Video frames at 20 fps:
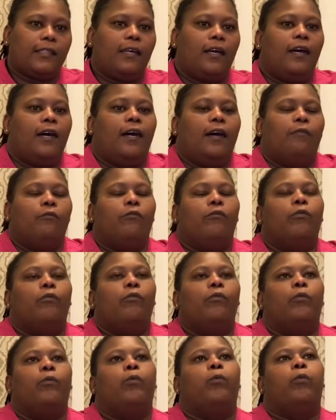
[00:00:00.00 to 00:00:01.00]

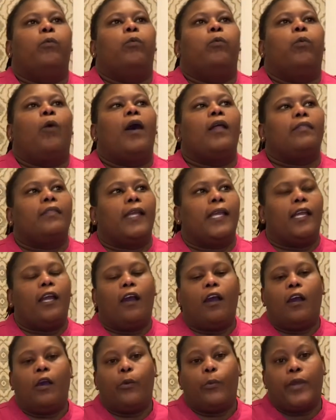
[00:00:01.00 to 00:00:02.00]
um, what they
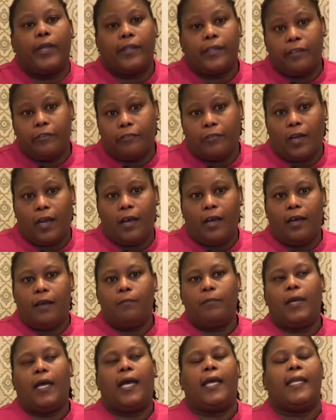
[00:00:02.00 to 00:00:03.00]
are, where they're
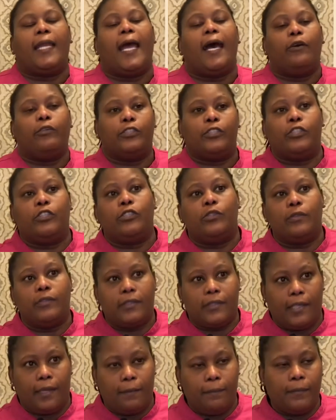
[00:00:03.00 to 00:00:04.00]
from, and how to use
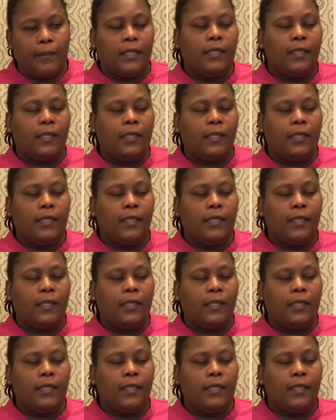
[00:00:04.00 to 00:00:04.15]
them.